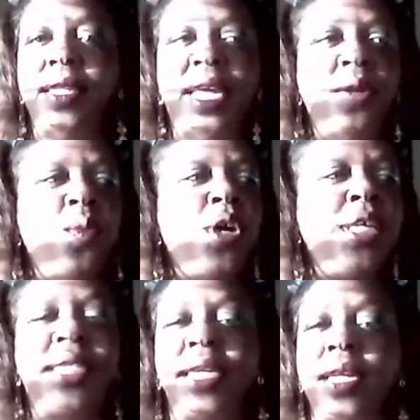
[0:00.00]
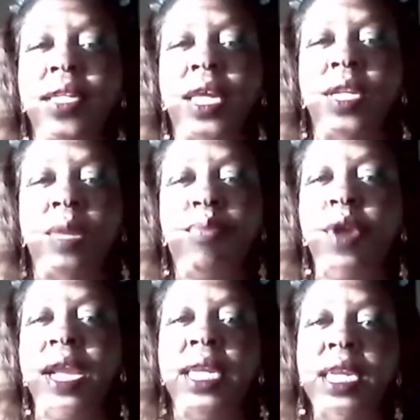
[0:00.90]
they the ones that they
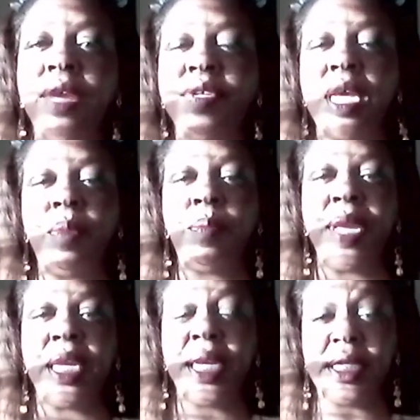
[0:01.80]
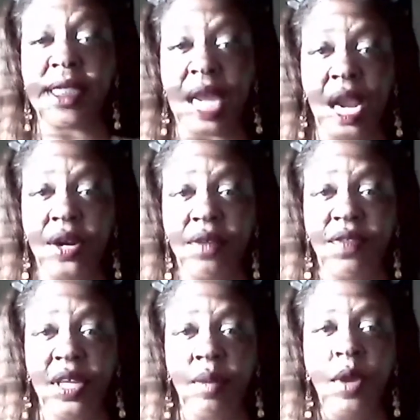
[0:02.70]
pregnant every time a man gets tired of
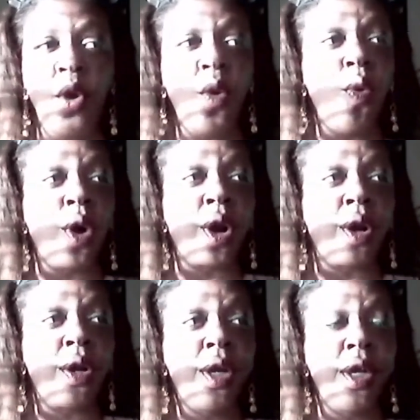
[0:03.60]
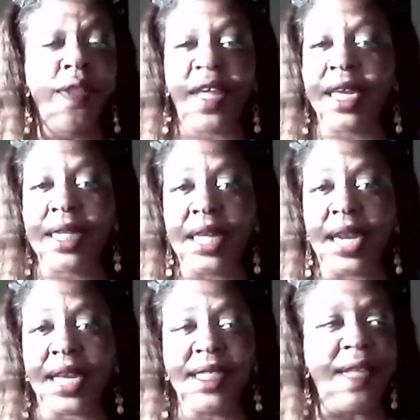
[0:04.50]
them, or they,
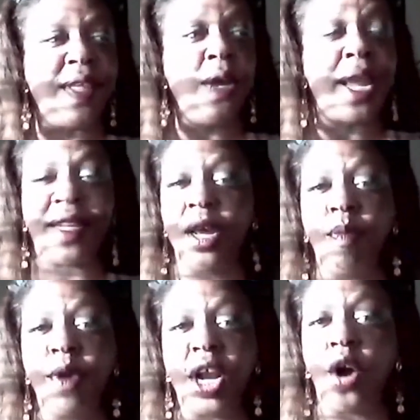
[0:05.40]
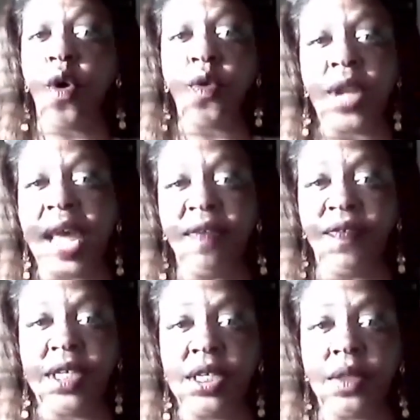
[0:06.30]
like I said, they'll bring a whole life
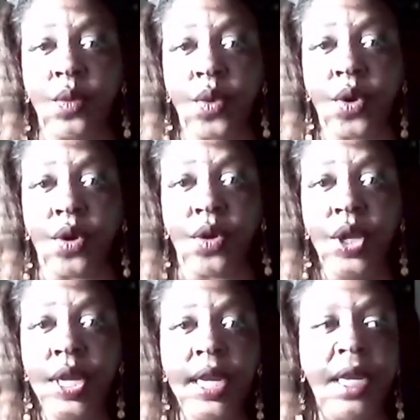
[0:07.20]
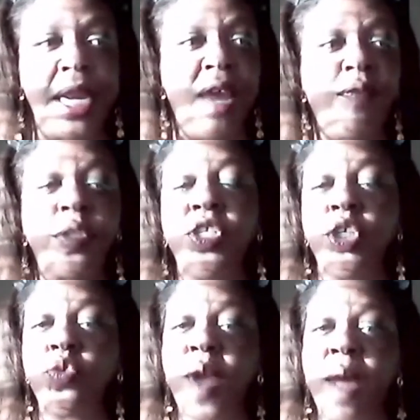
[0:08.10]
into the world in efforts to
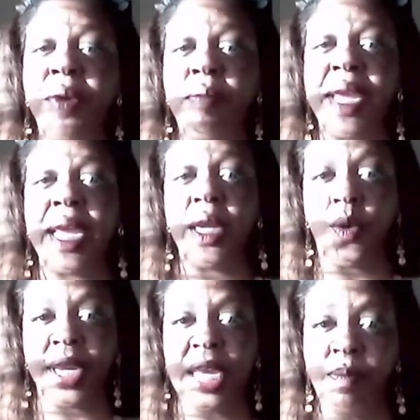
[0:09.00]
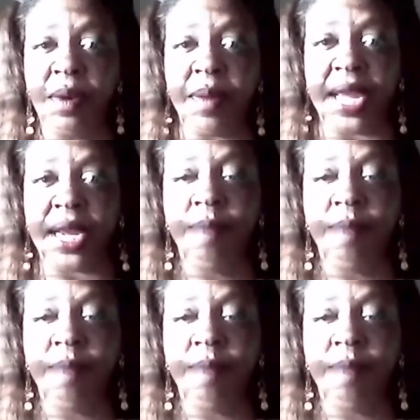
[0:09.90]
trap a man or keep a man.